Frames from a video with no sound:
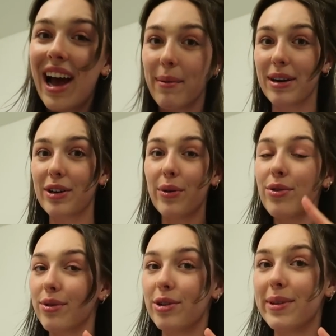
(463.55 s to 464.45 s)
I'm gonna go
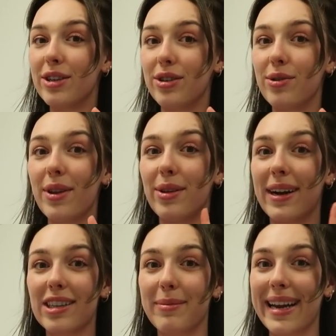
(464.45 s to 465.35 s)
through and do the
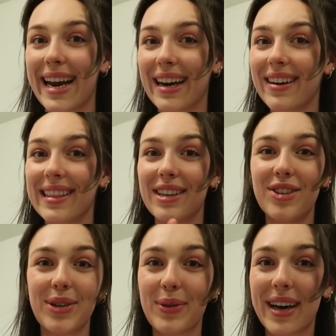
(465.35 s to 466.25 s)
rest of my hair and then
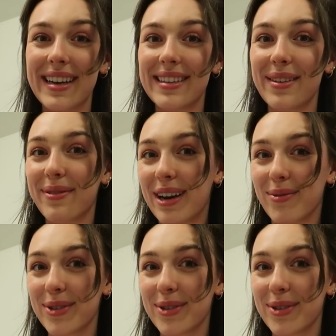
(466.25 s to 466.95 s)
show you guys the final